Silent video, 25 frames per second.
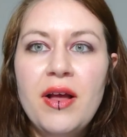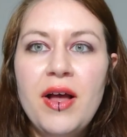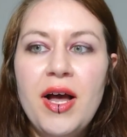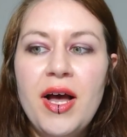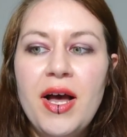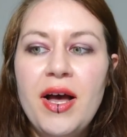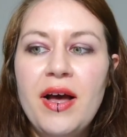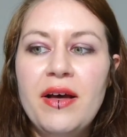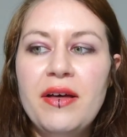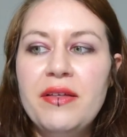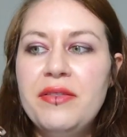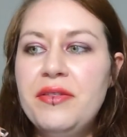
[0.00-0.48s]

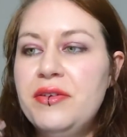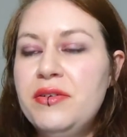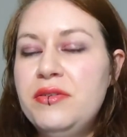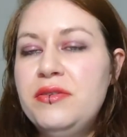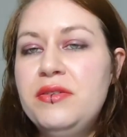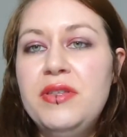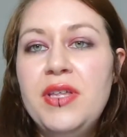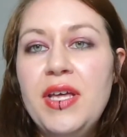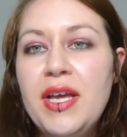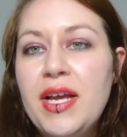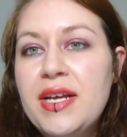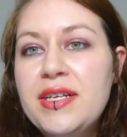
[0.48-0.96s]

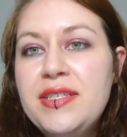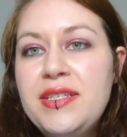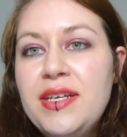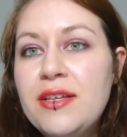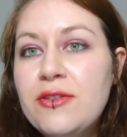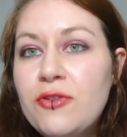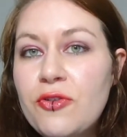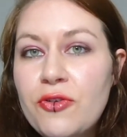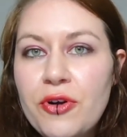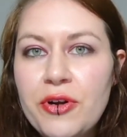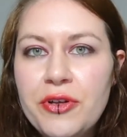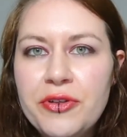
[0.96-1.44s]
They're, like I
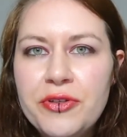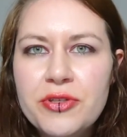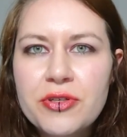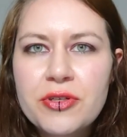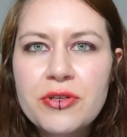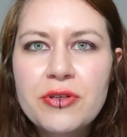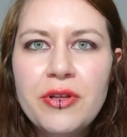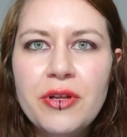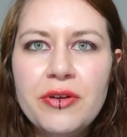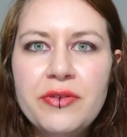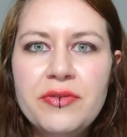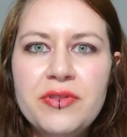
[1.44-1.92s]
said, they're all
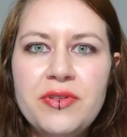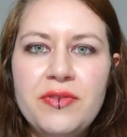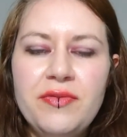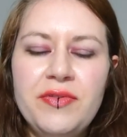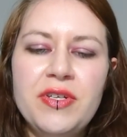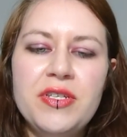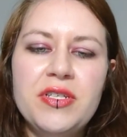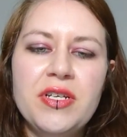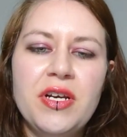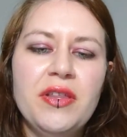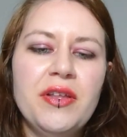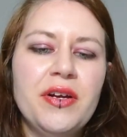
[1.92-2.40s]
just clones
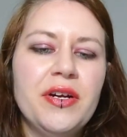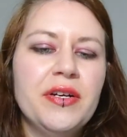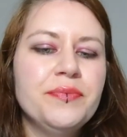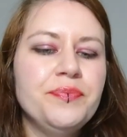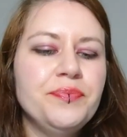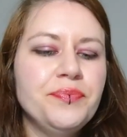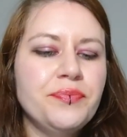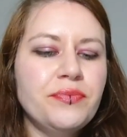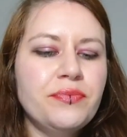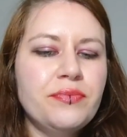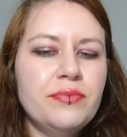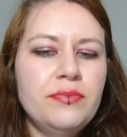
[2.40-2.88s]
of each
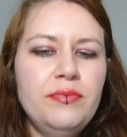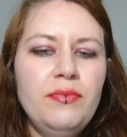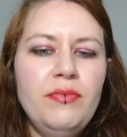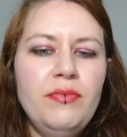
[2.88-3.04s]
other.